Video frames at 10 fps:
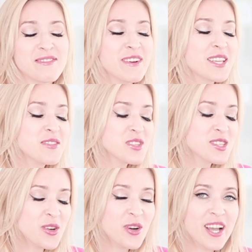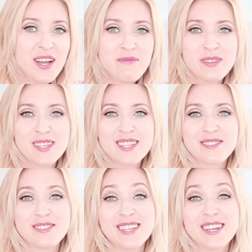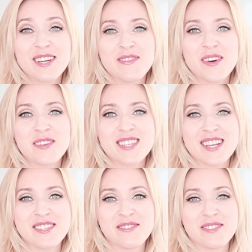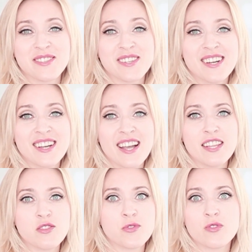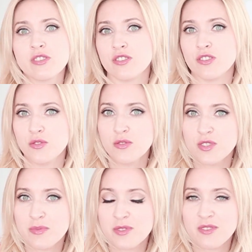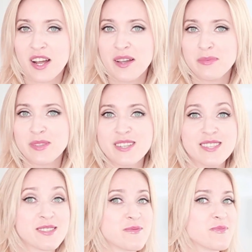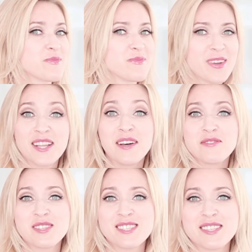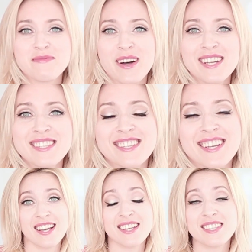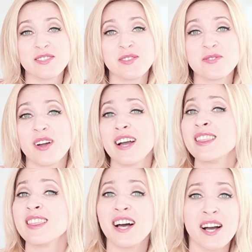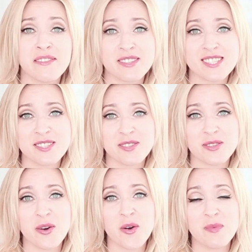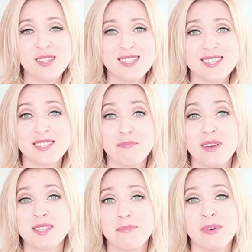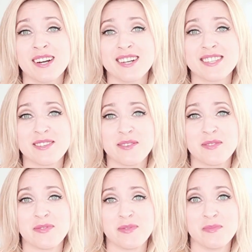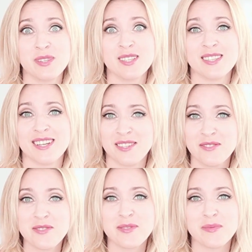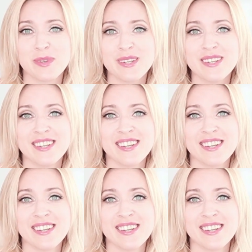making me so happy to think about such of you. And of course the new subscribers, I love you just as much. As I told you, I love reading your comments. It's the best part of being a YouTuber,